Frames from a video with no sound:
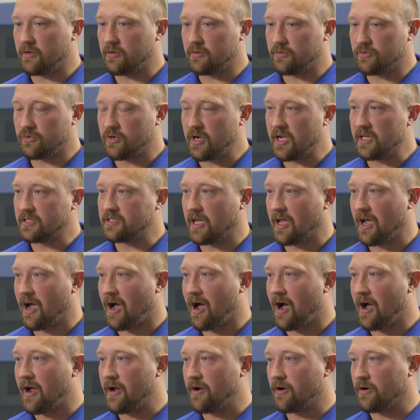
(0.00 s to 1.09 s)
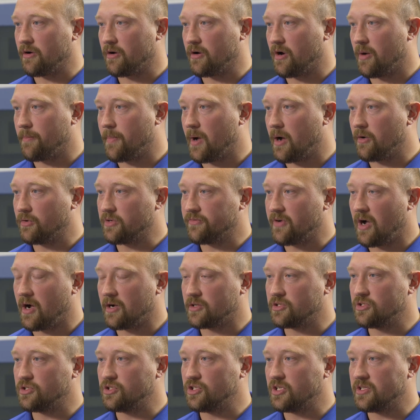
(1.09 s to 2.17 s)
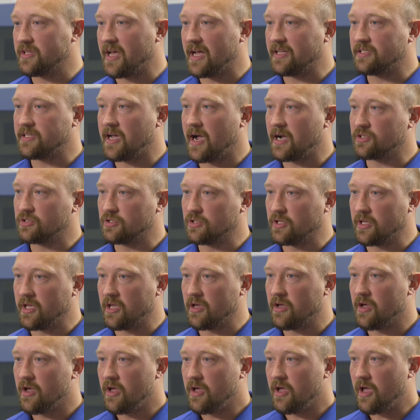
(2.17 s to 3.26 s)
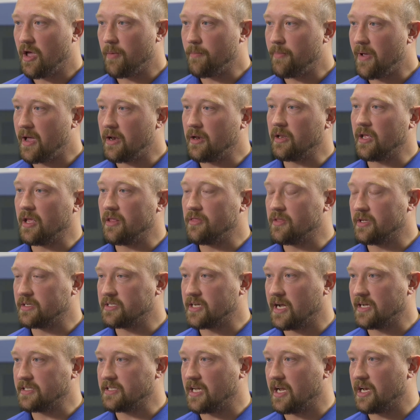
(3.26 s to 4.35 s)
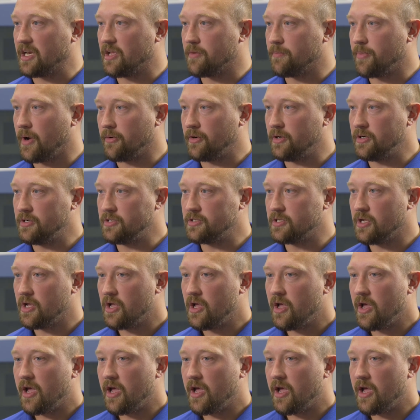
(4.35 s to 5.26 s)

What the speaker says: creates a higher amount of oxygen that's actually embedded in the titanium powders.